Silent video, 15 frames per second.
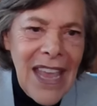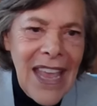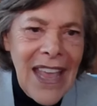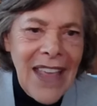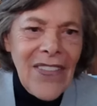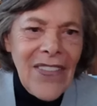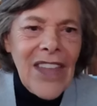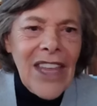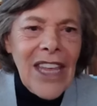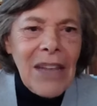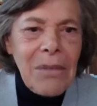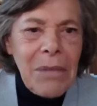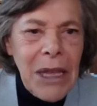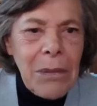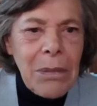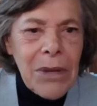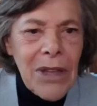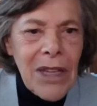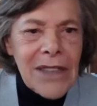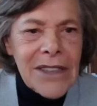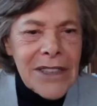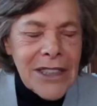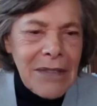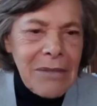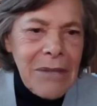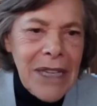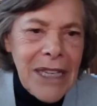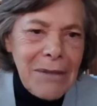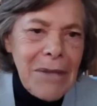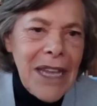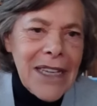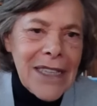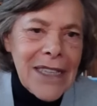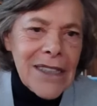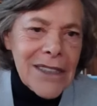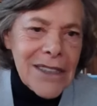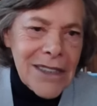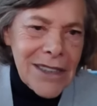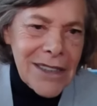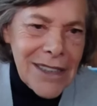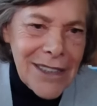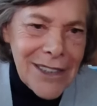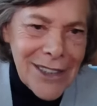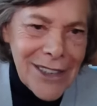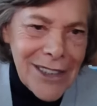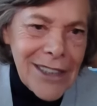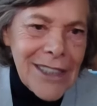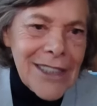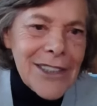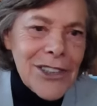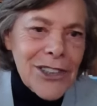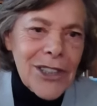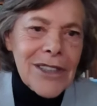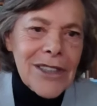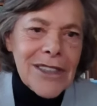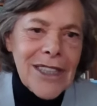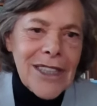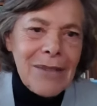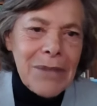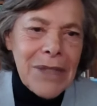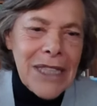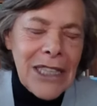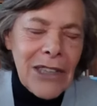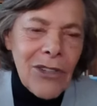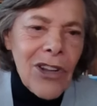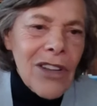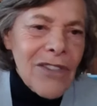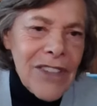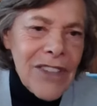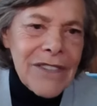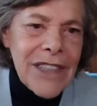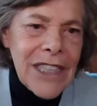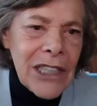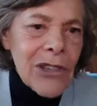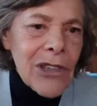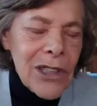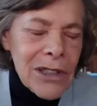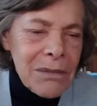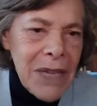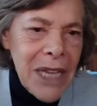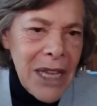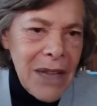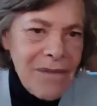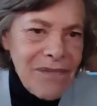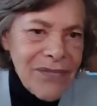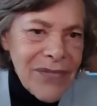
and the people on this committee making this decision at the insurance company are all 50-year-old men